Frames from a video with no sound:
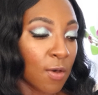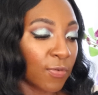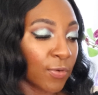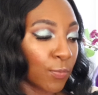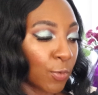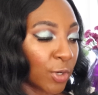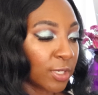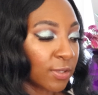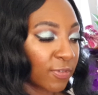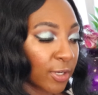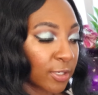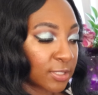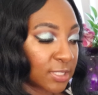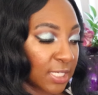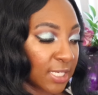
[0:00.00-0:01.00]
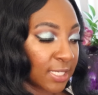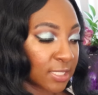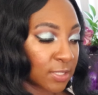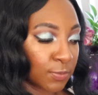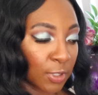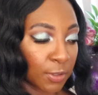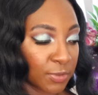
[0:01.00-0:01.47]
for one of our
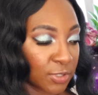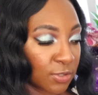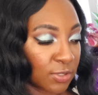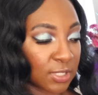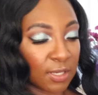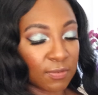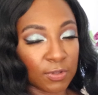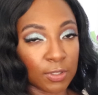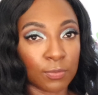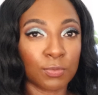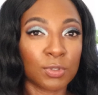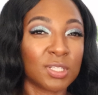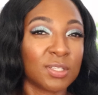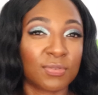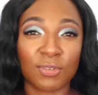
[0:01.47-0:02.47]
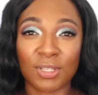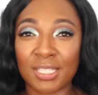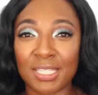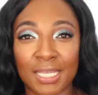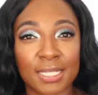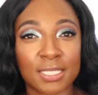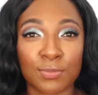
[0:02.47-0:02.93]
dates, we always used to have like really
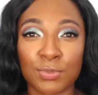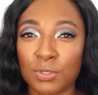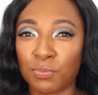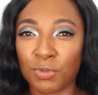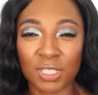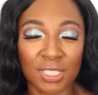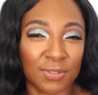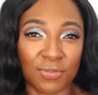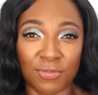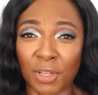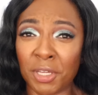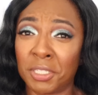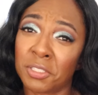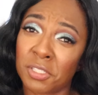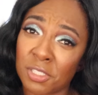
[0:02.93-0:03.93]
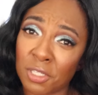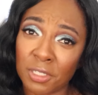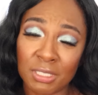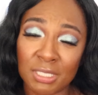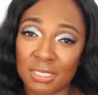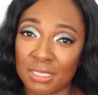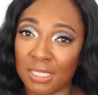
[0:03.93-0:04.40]
fun dates. It was really fun. It
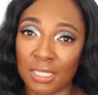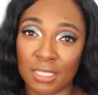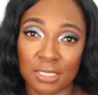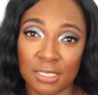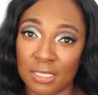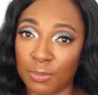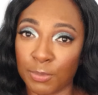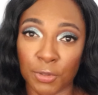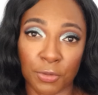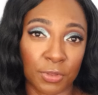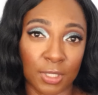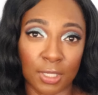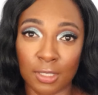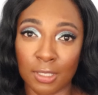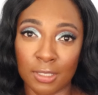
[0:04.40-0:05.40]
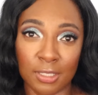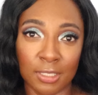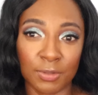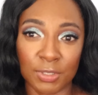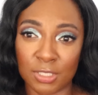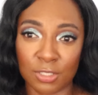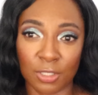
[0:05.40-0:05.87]
started as like a summer thing. I
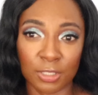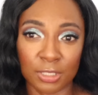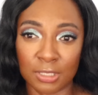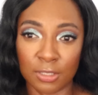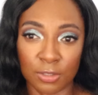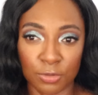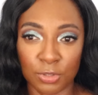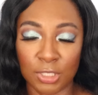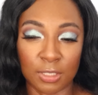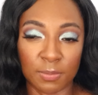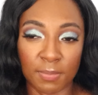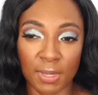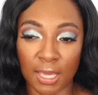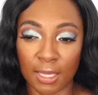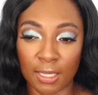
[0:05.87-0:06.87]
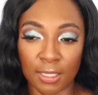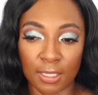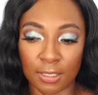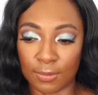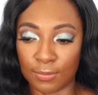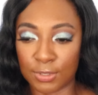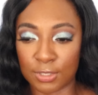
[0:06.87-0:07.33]
think it started literally in May
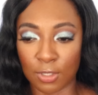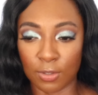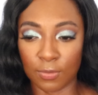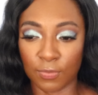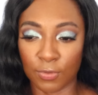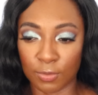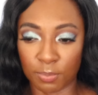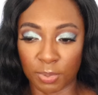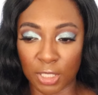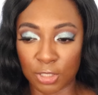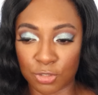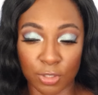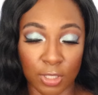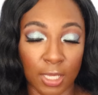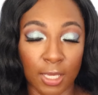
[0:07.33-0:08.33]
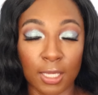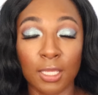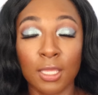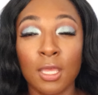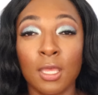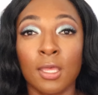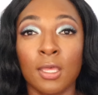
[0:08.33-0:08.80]
and it was over by July.